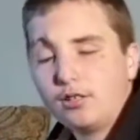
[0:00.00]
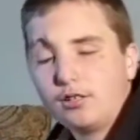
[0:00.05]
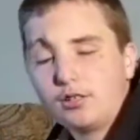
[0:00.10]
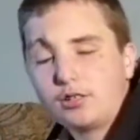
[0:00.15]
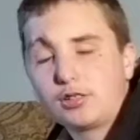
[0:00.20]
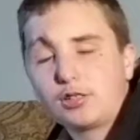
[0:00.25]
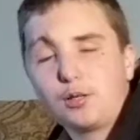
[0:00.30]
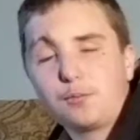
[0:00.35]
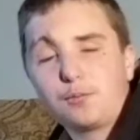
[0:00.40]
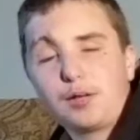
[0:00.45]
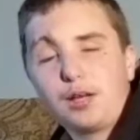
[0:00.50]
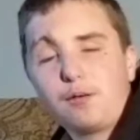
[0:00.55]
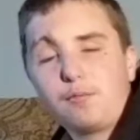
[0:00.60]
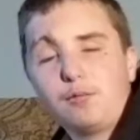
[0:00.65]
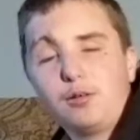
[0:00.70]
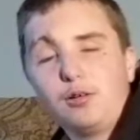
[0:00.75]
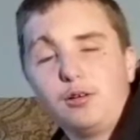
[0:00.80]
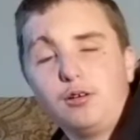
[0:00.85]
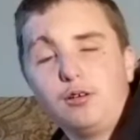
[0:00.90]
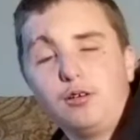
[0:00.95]
Scope
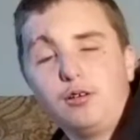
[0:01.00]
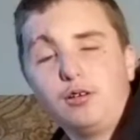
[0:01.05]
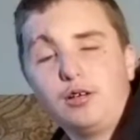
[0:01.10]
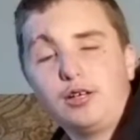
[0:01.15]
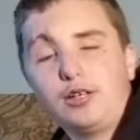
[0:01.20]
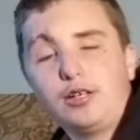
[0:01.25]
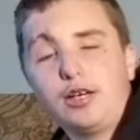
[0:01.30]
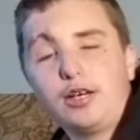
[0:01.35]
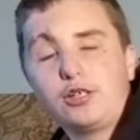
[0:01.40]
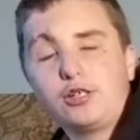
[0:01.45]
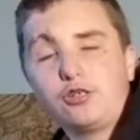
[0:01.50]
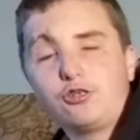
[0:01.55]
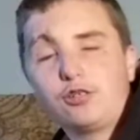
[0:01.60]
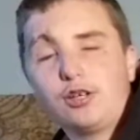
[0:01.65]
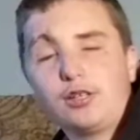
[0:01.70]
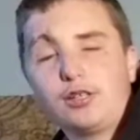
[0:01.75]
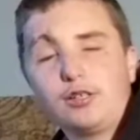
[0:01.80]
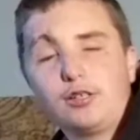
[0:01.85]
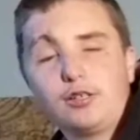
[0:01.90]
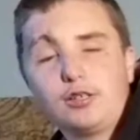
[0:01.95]
camera attaches
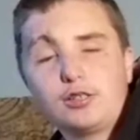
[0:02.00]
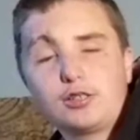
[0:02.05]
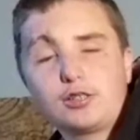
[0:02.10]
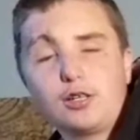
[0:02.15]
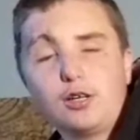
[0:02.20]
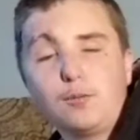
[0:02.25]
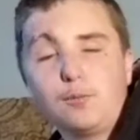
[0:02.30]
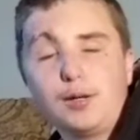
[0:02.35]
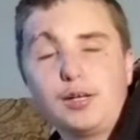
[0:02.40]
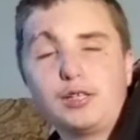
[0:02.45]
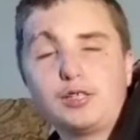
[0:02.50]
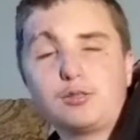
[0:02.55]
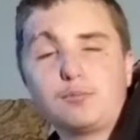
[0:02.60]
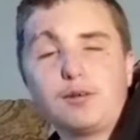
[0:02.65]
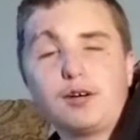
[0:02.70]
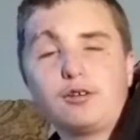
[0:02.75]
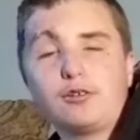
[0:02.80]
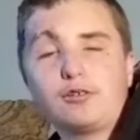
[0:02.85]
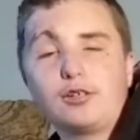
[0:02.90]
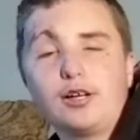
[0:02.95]
right there. The scope ends
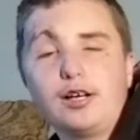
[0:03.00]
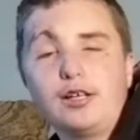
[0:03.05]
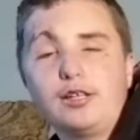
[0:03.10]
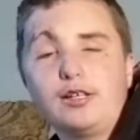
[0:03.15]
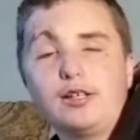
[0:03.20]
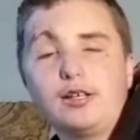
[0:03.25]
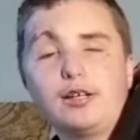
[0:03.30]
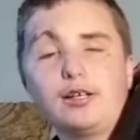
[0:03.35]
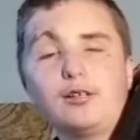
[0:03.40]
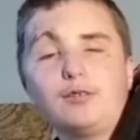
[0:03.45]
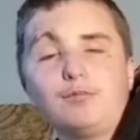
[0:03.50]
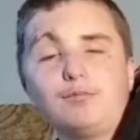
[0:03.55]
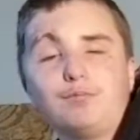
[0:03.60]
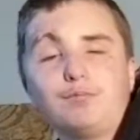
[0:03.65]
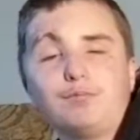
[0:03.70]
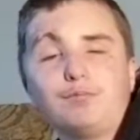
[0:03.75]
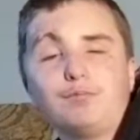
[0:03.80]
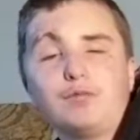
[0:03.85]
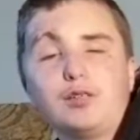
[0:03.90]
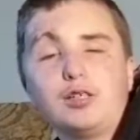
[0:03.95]
about right there.
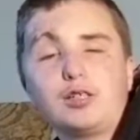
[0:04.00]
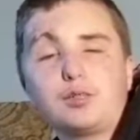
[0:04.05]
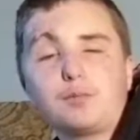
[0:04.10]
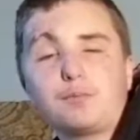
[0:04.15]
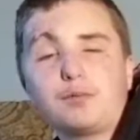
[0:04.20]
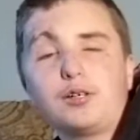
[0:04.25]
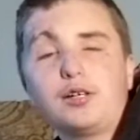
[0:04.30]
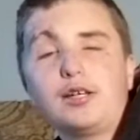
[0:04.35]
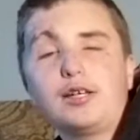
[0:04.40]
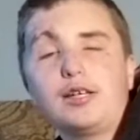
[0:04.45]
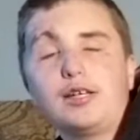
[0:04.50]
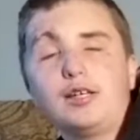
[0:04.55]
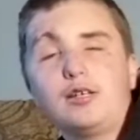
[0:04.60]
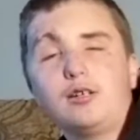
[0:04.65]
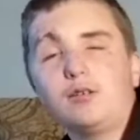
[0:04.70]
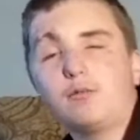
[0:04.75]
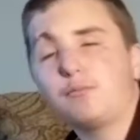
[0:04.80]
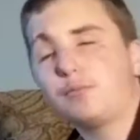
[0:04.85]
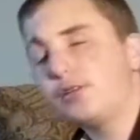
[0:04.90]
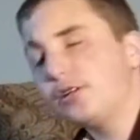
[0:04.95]
It's a pretty
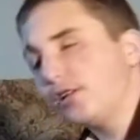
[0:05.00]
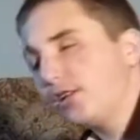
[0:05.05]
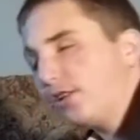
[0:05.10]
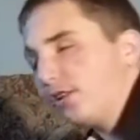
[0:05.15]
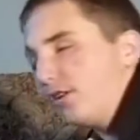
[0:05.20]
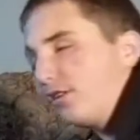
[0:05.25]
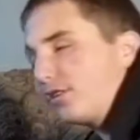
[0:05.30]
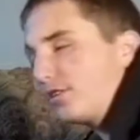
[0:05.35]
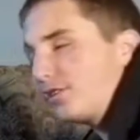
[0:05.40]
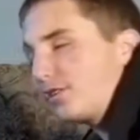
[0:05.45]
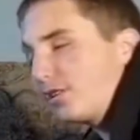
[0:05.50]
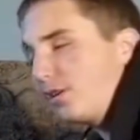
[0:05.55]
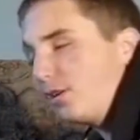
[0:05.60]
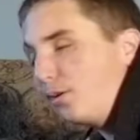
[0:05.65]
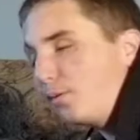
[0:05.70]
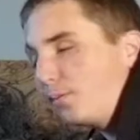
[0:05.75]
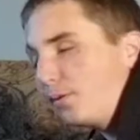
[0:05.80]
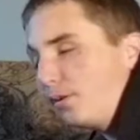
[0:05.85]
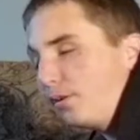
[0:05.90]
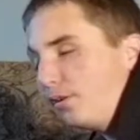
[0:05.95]
long
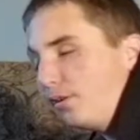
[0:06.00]
scope.